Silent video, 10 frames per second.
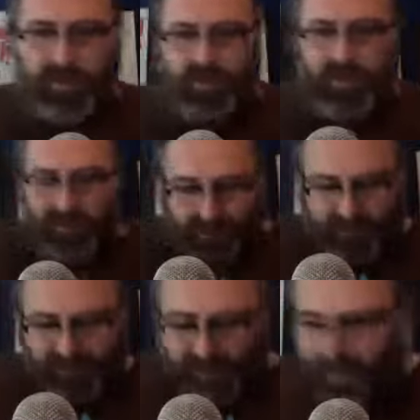Never
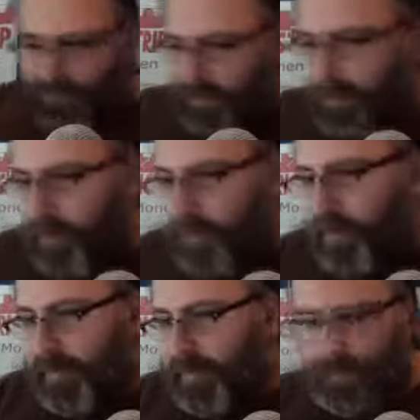stopped you leaving them uploaded
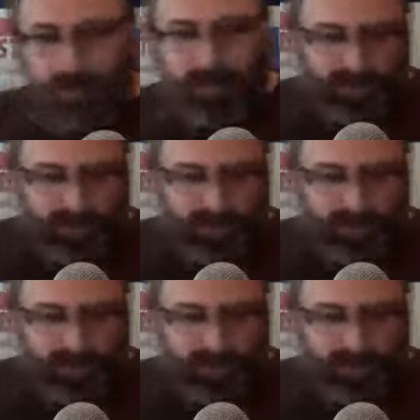before.